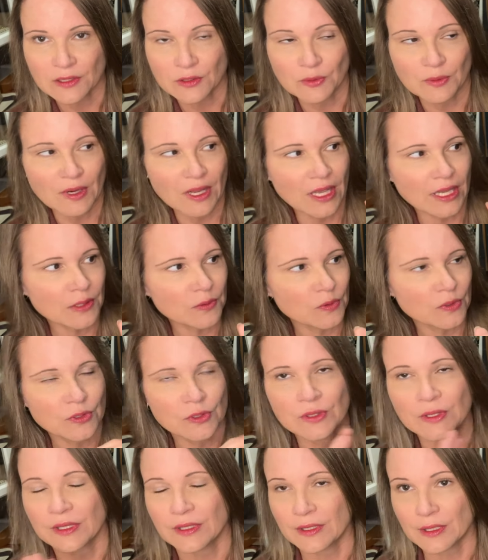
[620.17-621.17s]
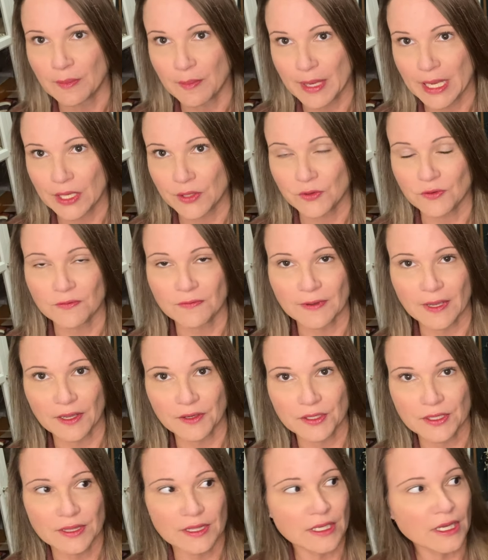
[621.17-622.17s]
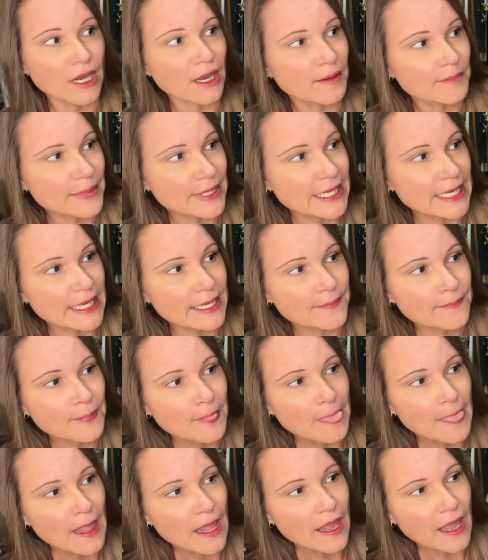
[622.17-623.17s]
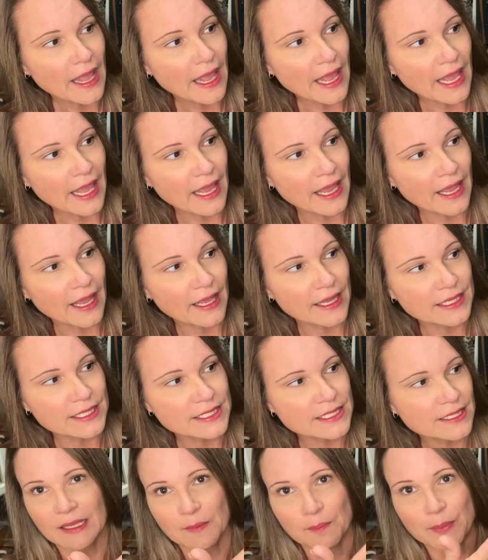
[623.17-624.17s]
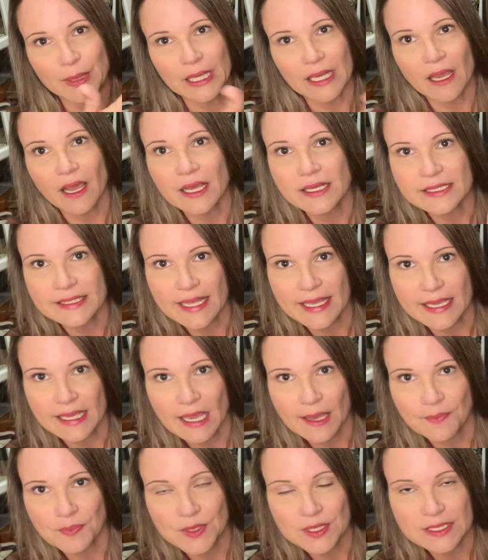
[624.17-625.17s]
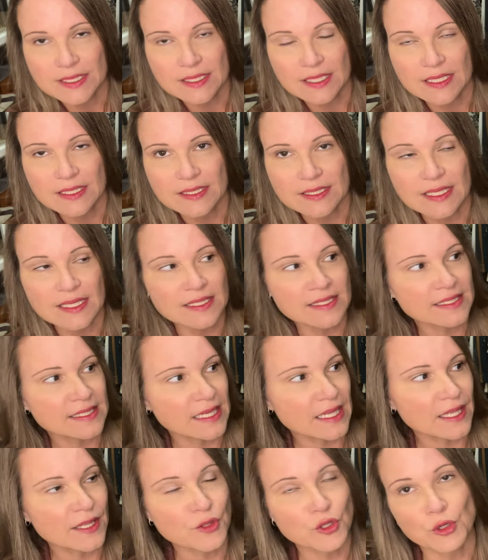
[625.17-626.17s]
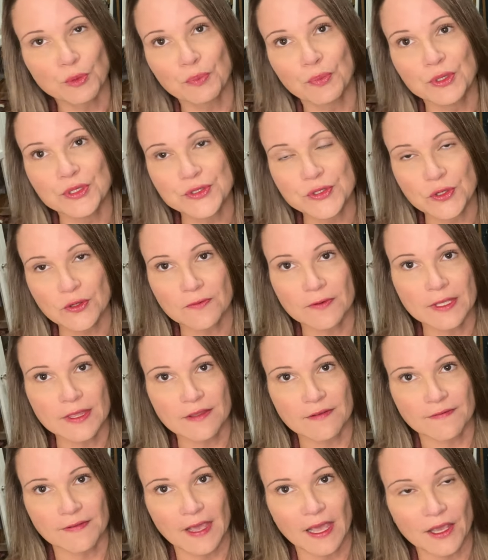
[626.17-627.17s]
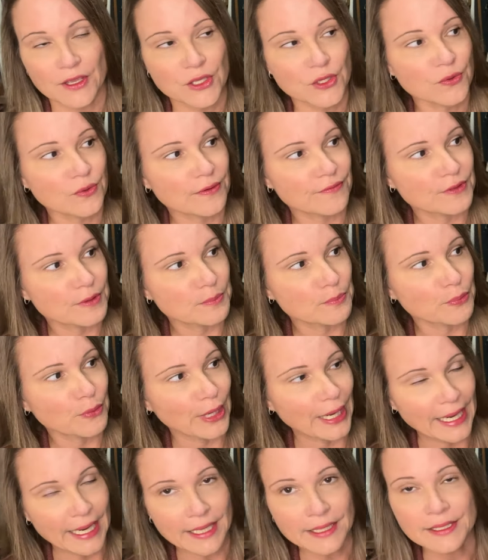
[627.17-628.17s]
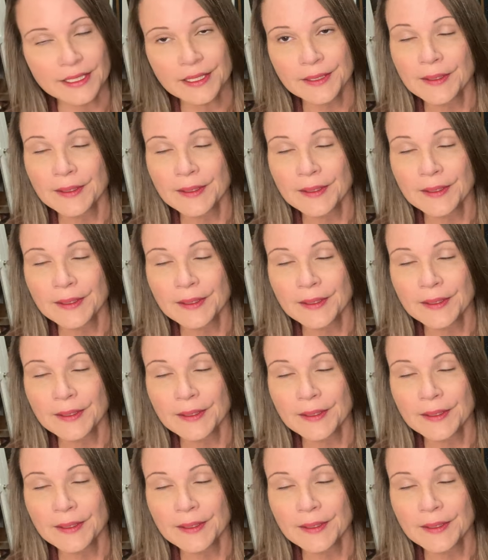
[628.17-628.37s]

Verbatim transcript: Laurent, the man who founded the company. And because they kept this consistent, they're preserving the value of the brand.